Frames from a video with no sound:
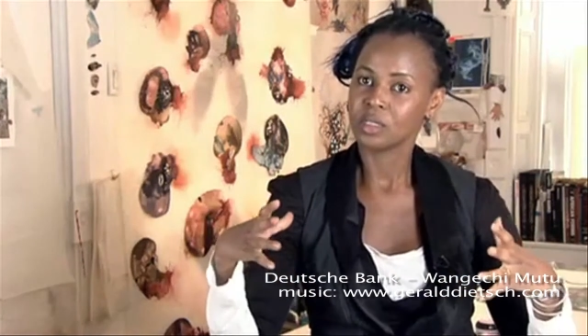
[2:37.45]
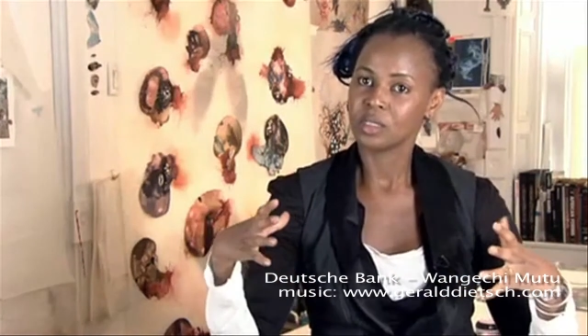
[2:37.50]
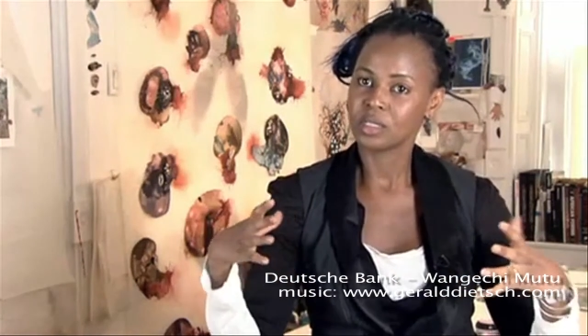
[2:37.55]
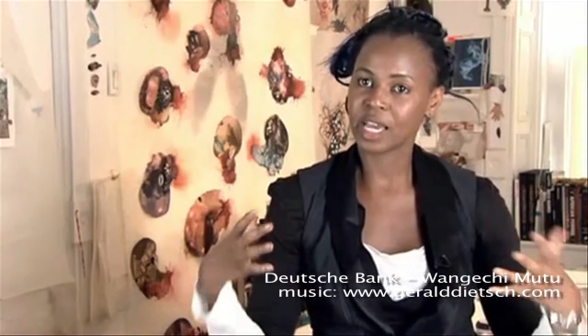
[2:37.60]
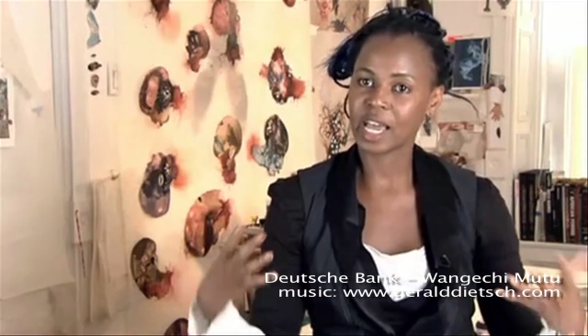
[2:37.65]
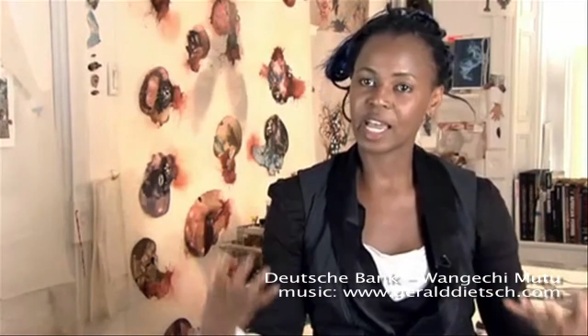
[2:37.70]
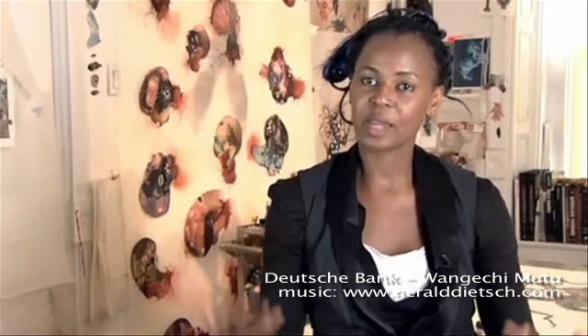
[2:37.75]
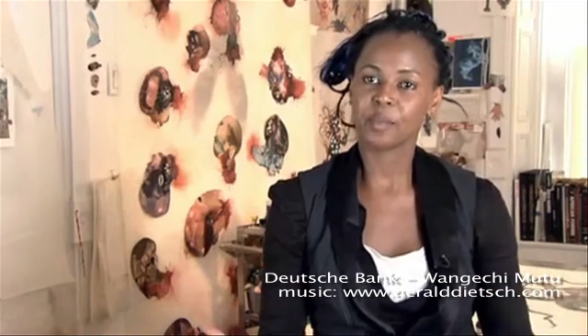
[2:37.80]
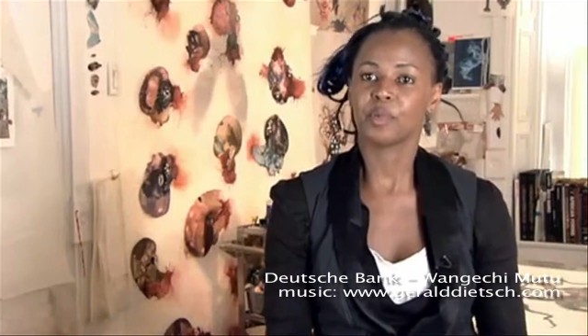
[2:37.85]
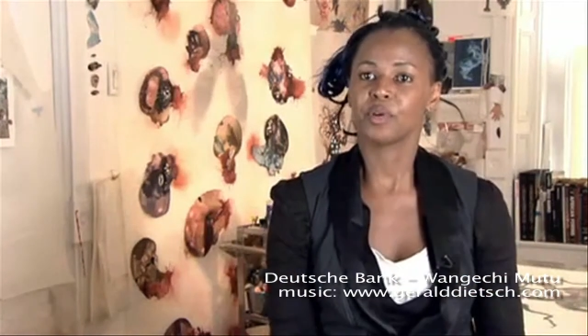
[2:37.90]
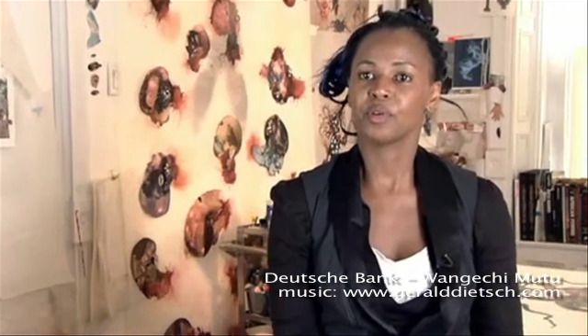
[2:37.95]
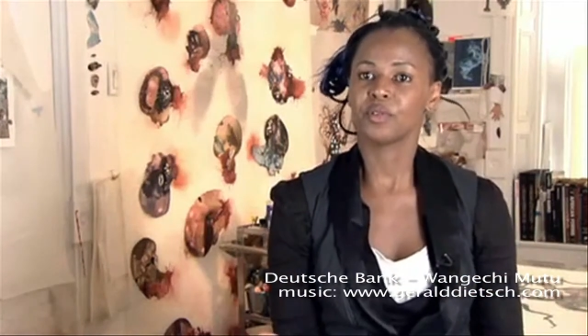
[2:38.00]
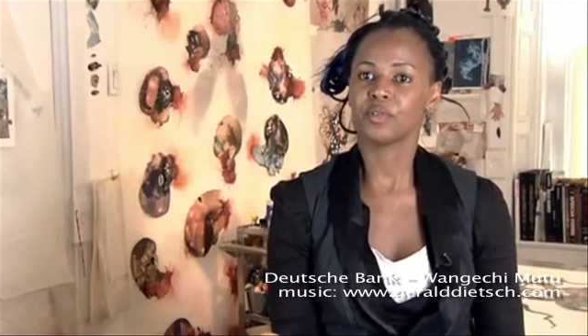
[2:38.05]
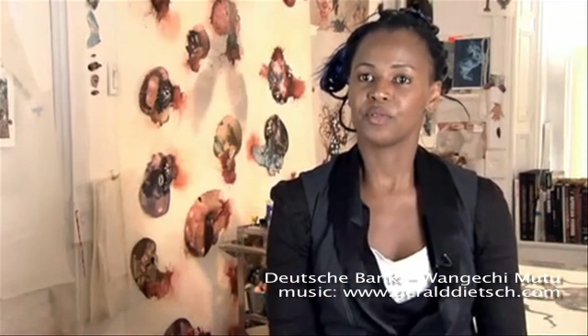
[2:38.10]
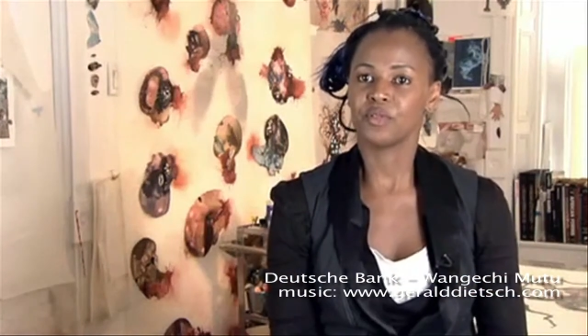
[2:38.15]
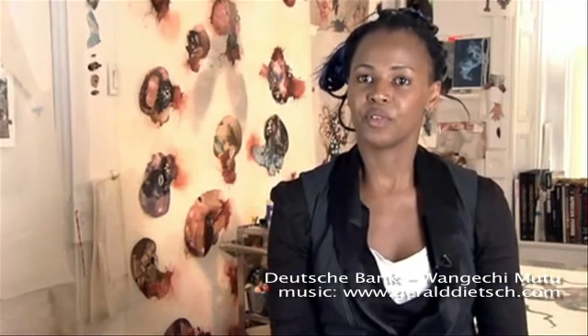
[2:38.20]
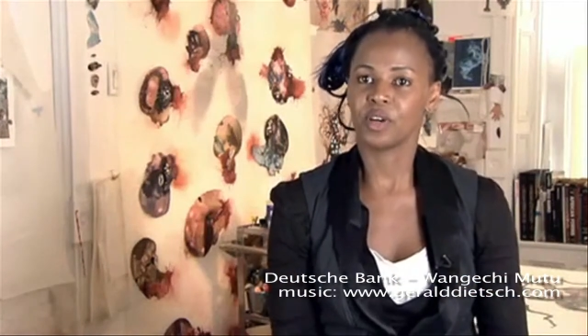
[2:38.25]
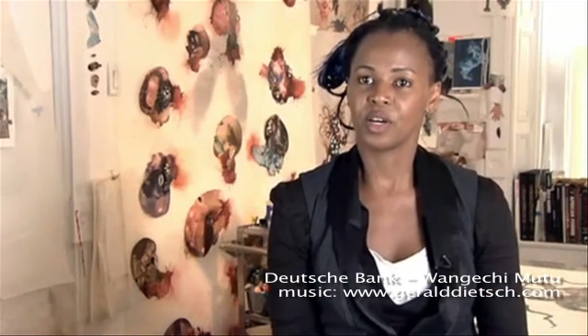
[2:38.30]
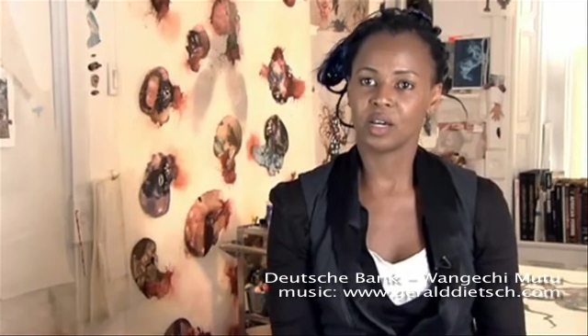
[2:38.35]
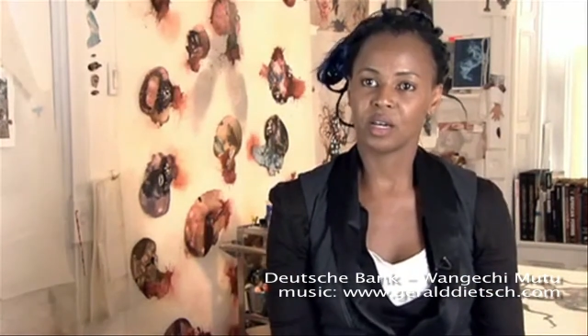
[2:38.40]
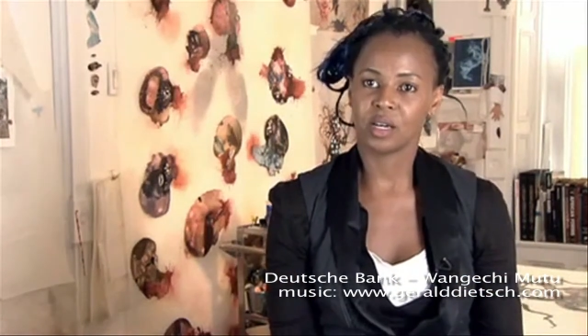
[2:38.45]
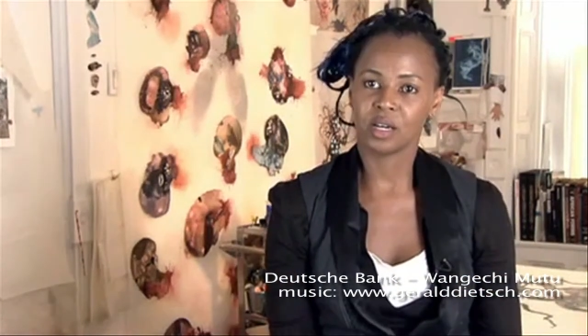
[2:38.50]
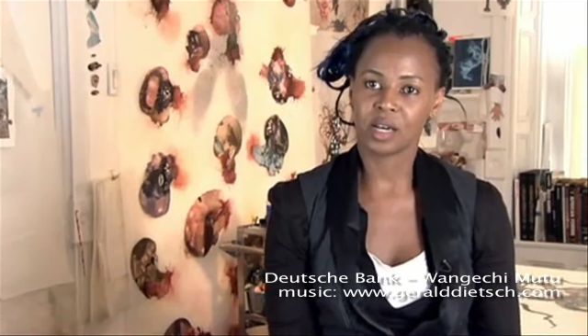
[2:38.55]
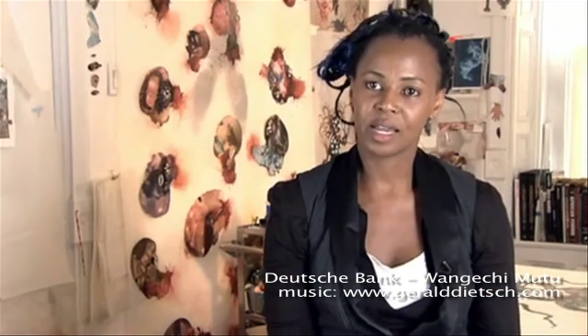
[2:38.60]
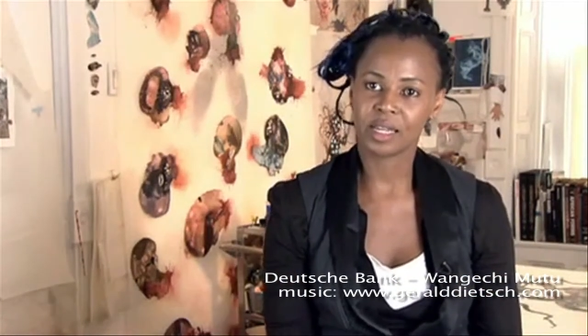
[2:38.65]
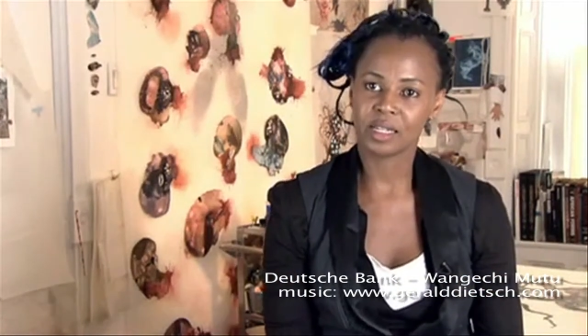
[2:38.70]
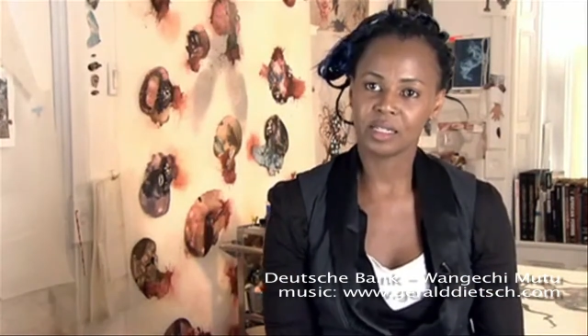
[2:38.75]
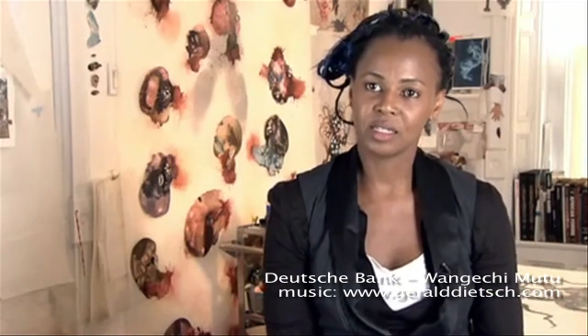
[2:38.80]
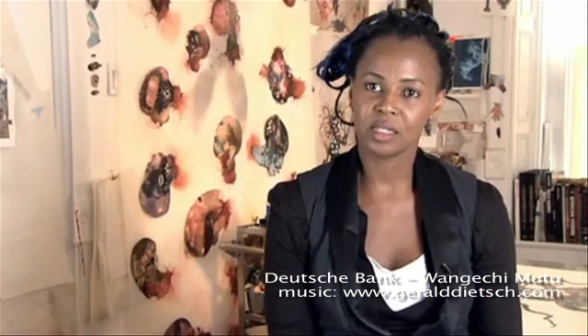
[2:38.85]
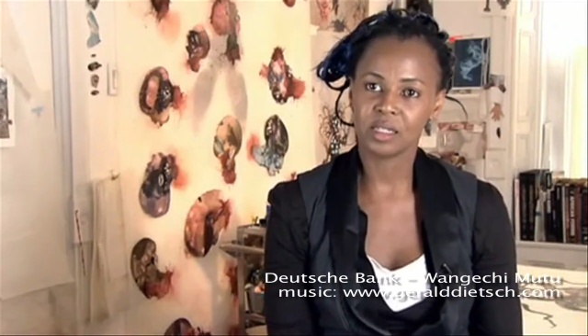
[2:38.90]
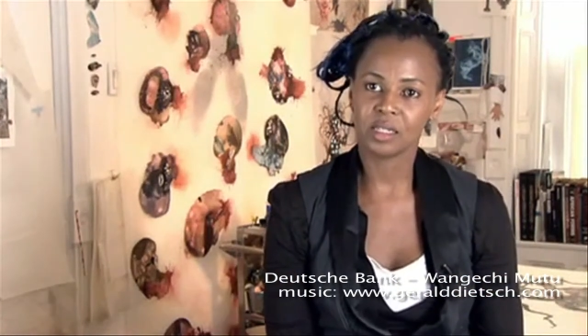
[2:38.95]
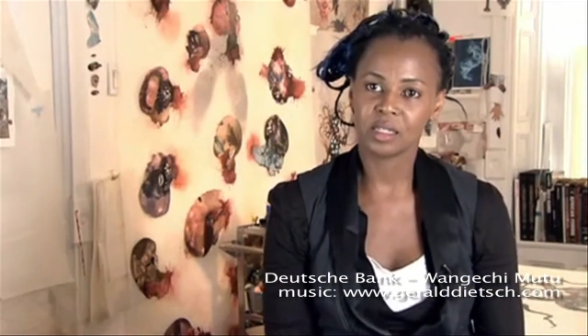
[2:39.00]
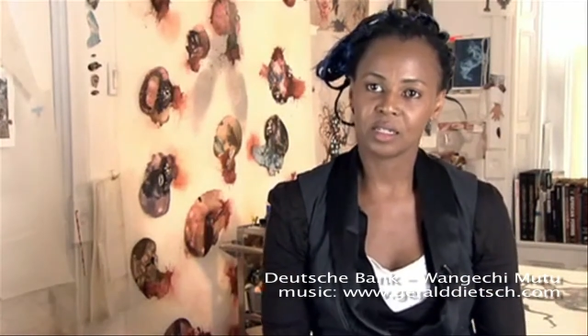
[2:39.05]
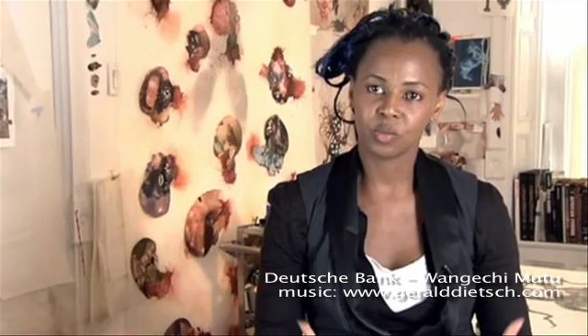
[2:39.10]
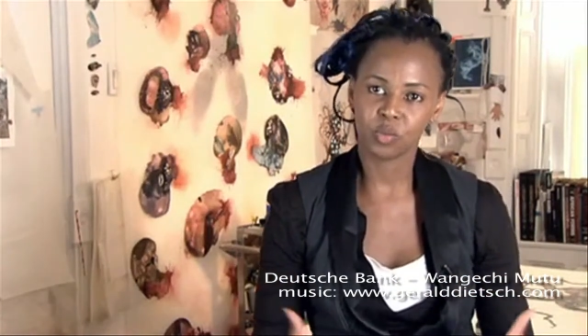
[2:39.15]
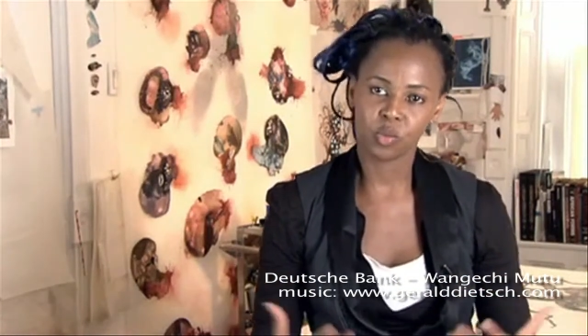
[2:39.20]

type of uh, idea